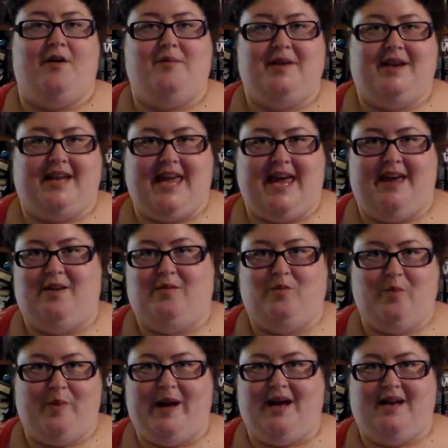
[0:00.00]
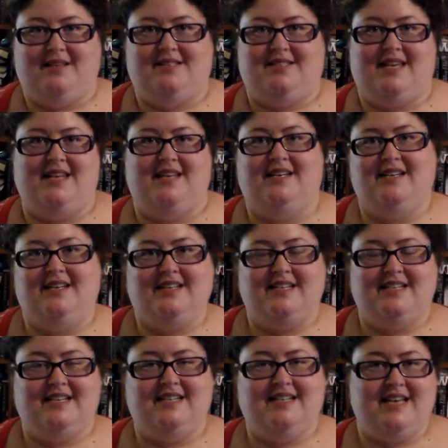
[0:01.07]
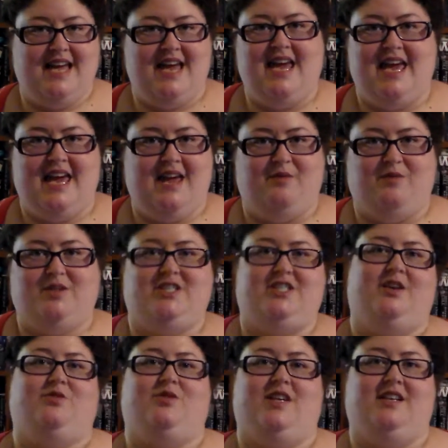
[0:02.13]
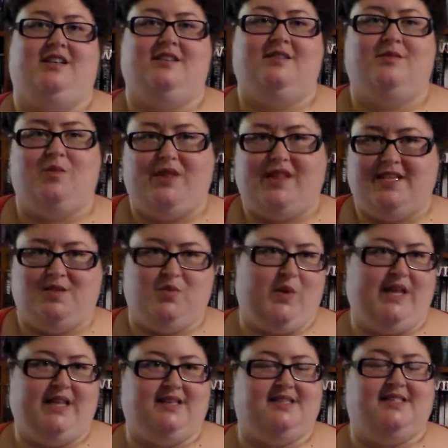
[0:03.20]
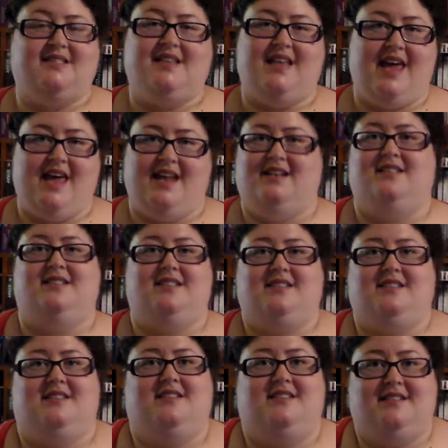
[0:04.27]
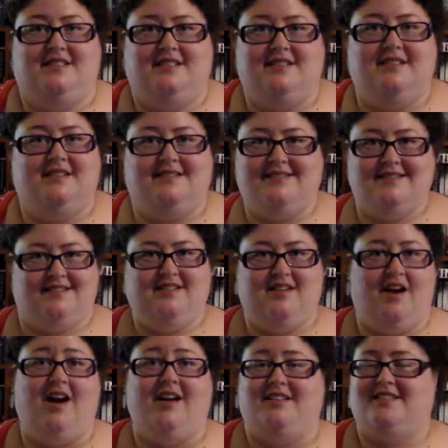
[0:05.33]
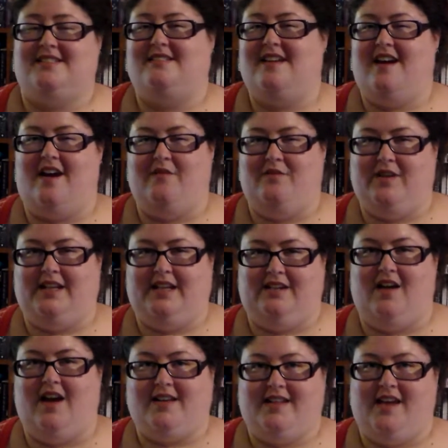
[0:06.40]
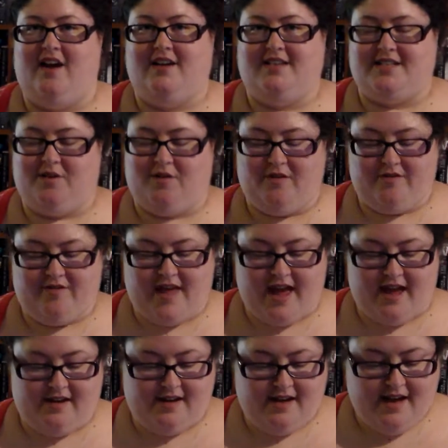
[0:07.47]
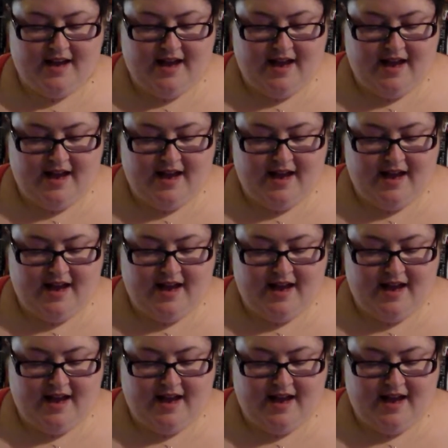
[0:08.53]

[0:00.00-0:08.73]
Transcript: open a can of whoop ass. It was Sheldon with his wits, and I really like the idea of that.